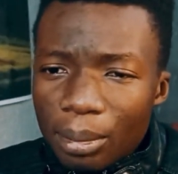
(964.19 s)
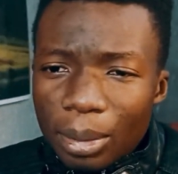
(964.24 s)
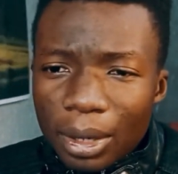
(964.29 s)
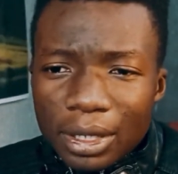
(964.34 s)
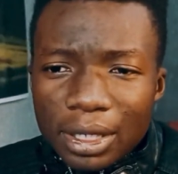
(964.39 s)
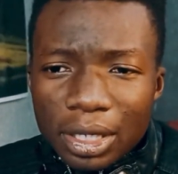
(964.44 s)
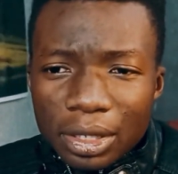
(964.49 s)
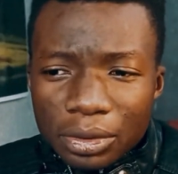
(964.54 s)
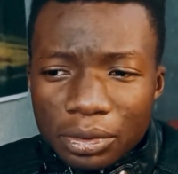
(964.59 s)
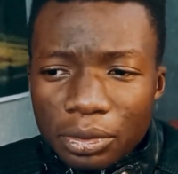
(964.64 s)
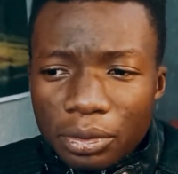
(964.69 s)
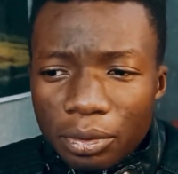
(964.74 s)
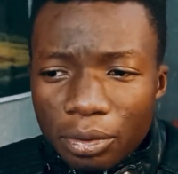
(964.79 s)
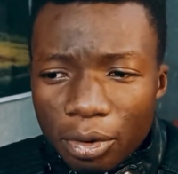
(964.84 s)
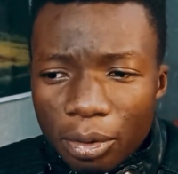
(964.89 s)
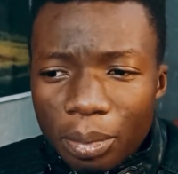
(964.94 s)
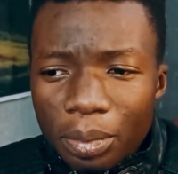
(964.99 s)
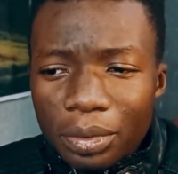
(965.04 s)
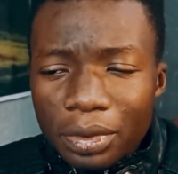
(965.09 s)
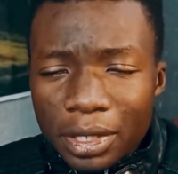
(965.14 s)
But I do
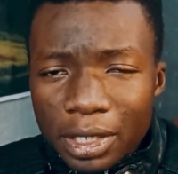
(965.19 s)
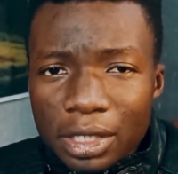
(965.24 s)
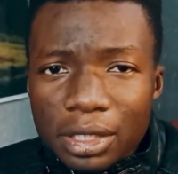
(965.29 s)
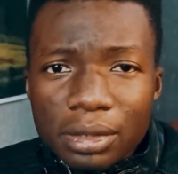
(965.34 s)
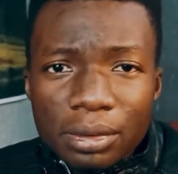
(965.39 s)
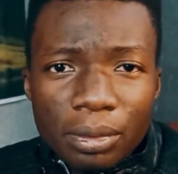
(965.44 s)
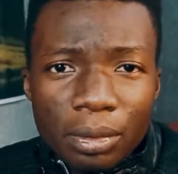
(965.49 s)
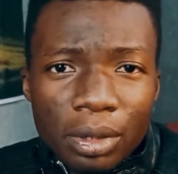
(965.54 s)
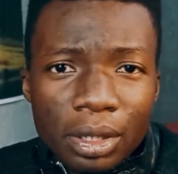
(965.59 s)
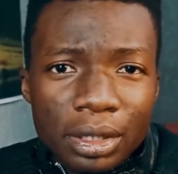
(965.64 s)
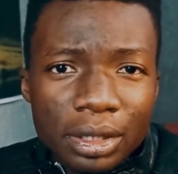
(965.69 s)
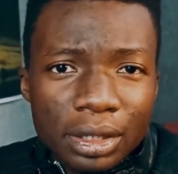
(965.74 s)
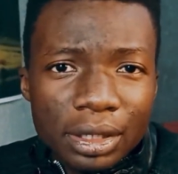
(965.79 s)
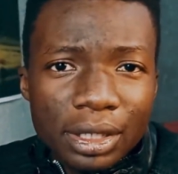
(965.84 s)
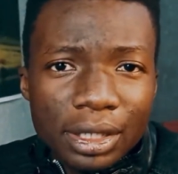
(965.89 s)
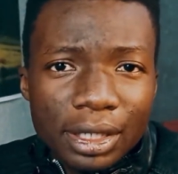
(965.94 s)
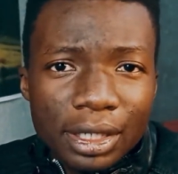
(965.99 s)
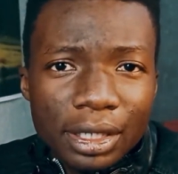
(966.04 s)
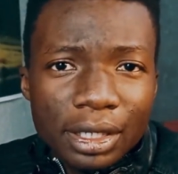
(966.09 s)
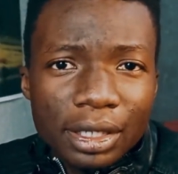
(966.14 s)
hope this one,
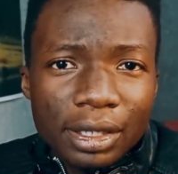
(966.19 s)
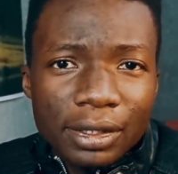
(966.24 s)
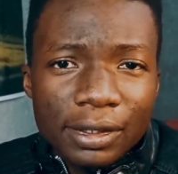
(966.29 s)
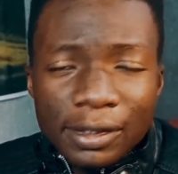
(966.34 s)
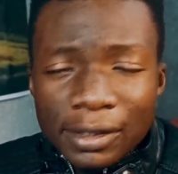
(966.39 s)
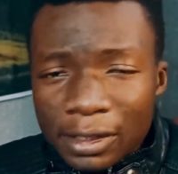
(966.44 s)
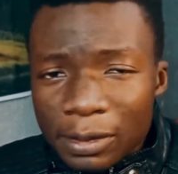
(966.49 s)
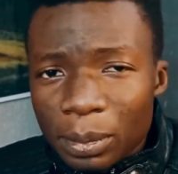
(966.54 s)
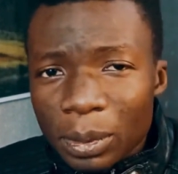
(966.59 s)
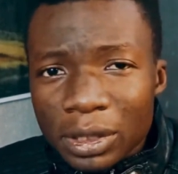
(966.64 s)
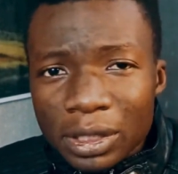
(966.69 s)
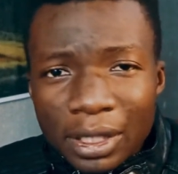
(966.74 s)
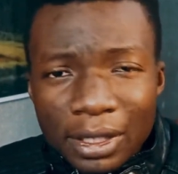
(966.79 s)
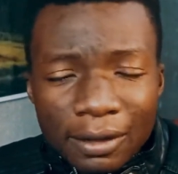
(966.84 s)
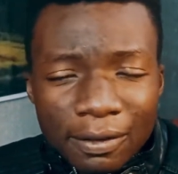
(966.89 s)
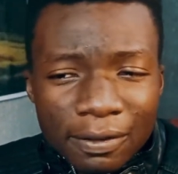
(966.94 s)
especially